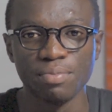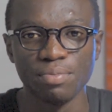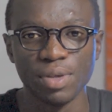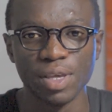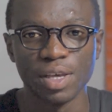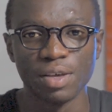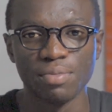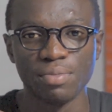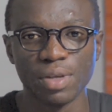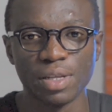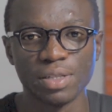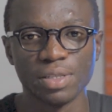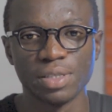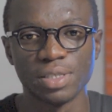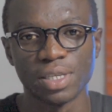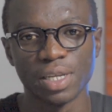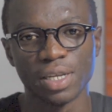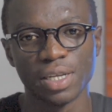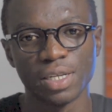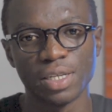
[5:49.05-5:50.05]
Bear
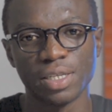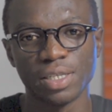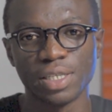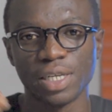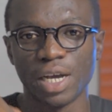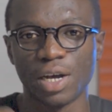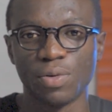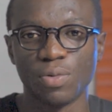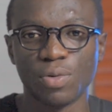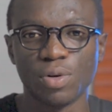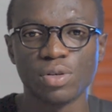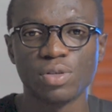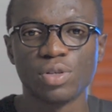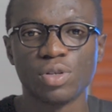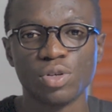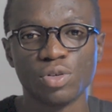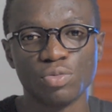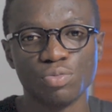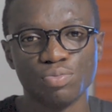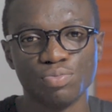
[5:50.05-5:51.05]
means downward,
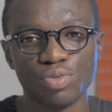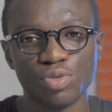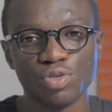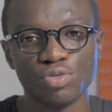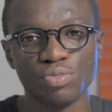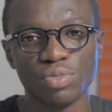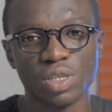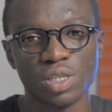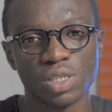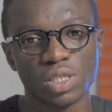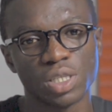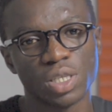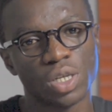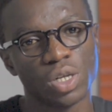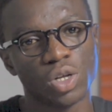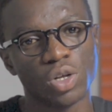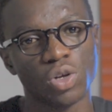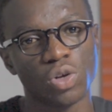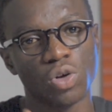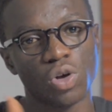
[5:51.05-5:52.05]
bull means
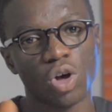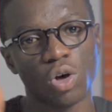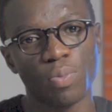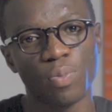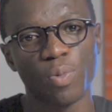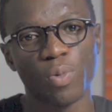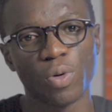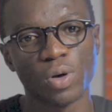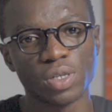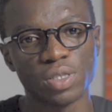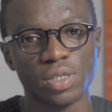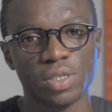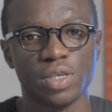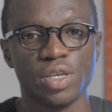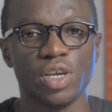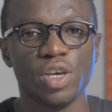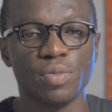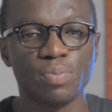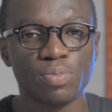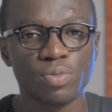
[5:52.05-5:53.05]
upward.
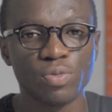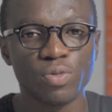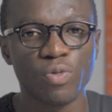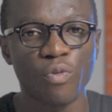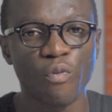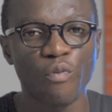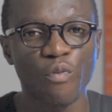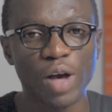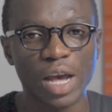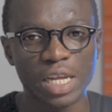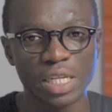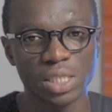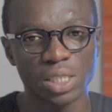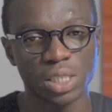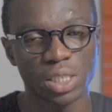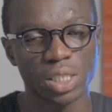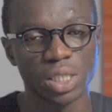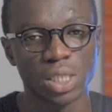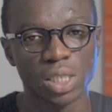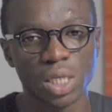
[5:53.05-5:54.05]
A bull
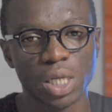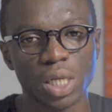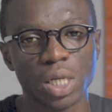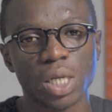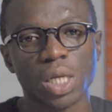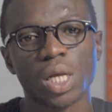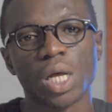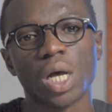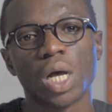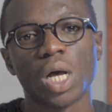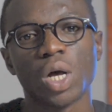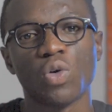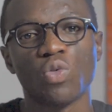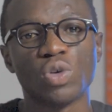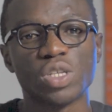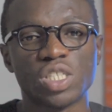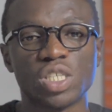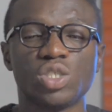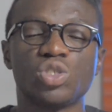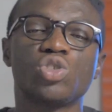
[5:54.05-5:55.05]
fights
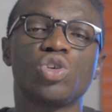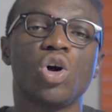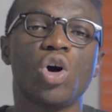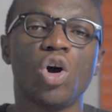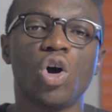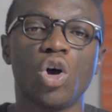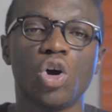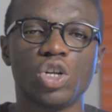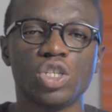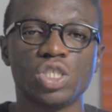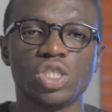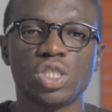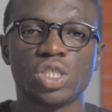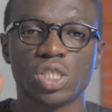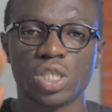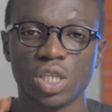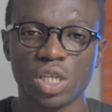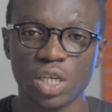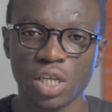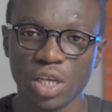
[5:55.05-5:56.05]
with its
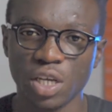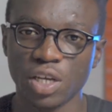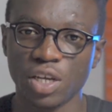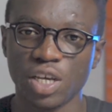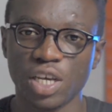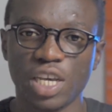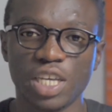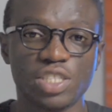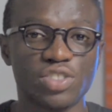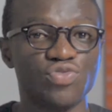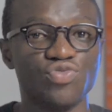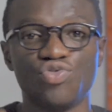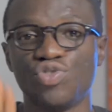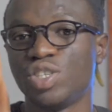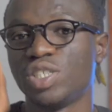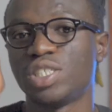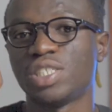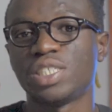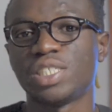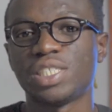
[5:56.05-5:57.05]
horns. It
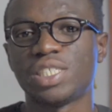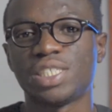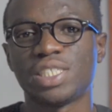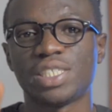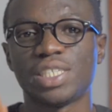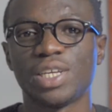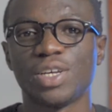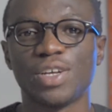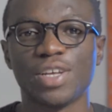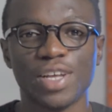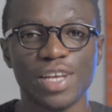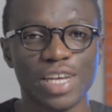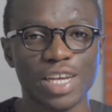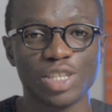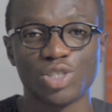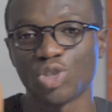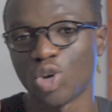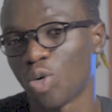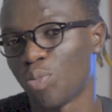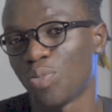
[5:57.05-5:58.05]
raises
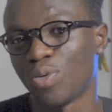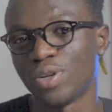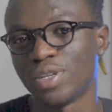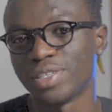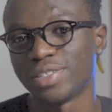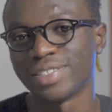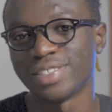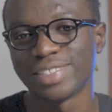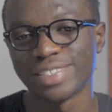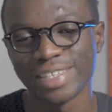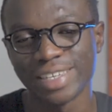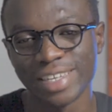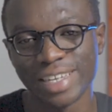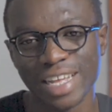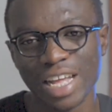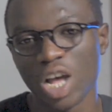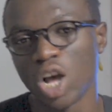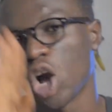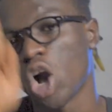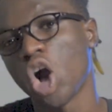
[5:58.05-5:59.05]
its opponent
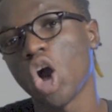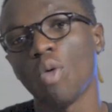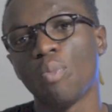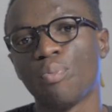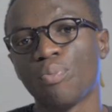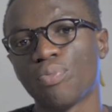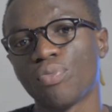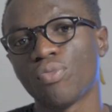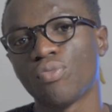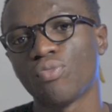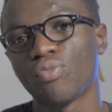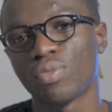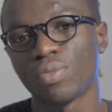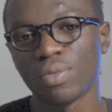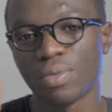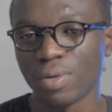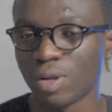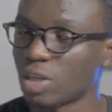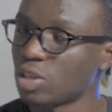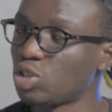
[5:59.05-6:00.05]
up
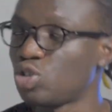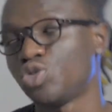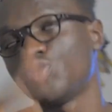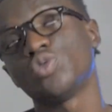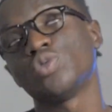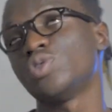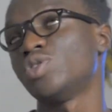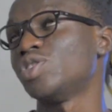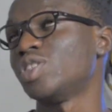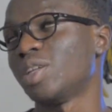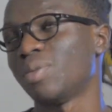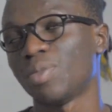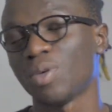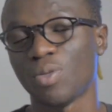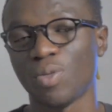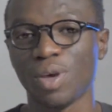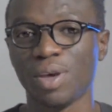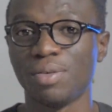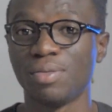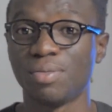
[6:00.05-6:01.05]
and throws them
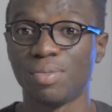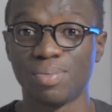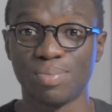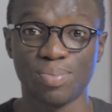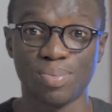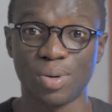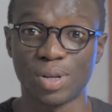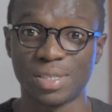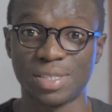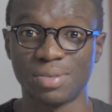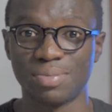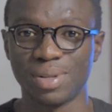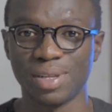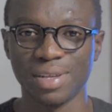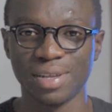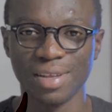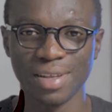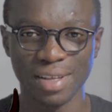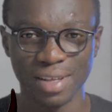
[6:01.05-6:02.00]
away, possibly.